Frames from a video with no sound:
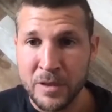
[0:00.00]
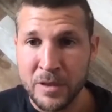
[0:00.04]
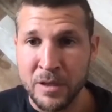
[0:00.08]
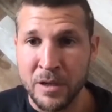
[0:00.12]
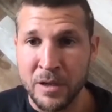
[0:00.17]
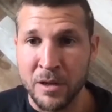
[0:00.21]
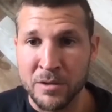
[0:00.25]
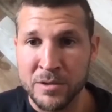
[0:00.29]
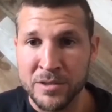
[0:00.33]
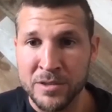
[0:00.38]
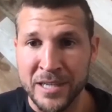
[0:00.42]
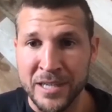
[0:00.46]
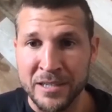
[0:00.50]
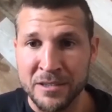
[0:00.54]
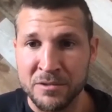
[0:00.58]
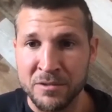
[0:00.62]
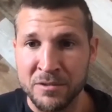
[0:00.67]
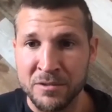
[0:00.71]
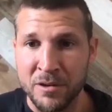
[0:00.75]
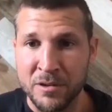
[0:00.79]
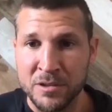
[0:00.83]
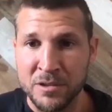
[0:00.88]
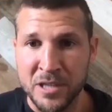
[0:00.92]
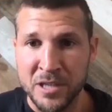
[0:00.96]
Stan
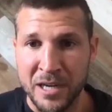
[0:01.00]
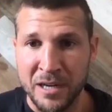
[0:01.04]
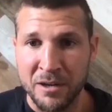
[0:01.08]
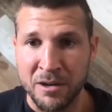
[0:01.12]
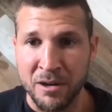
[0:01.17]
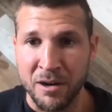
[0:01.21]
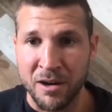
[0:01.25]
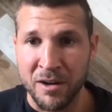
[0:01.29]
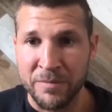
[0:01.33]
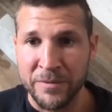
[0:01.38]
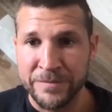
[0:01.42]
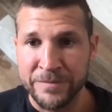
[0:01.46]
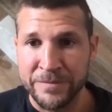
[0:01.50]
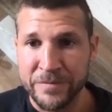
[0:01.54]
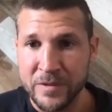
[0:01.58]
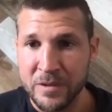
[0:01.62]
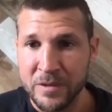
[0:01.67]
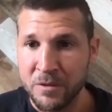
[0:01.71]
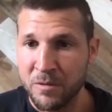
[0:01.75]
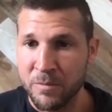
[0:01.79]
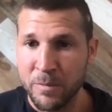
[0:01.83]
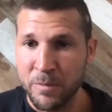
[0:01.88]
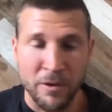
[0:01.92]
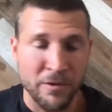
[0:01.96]
Gerard and John Kaufman. They
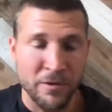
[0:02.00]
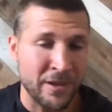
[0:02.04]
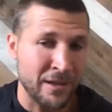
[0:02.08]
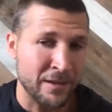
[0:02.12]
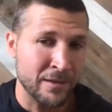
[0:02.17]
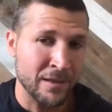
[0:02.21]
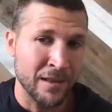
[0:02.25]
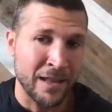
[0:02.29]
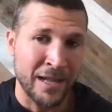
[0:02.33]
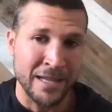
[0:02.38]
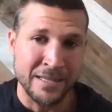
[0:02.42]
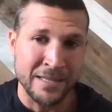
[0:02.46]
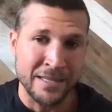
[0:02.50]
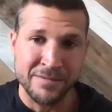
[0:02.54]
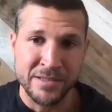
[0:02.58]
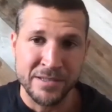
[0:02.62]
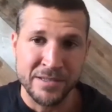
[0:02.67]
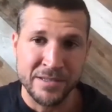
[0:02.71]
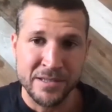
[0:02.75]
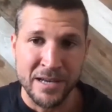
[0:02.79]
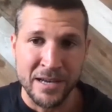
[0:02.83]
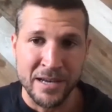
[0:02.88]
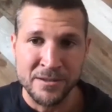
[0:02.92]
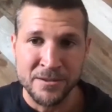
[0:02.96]
both had lots of
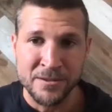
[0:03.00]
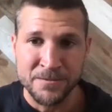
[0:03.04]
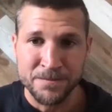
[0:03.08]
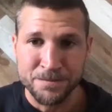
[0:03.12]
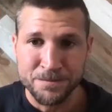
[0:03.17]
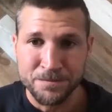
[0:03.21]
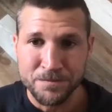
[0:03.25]
success.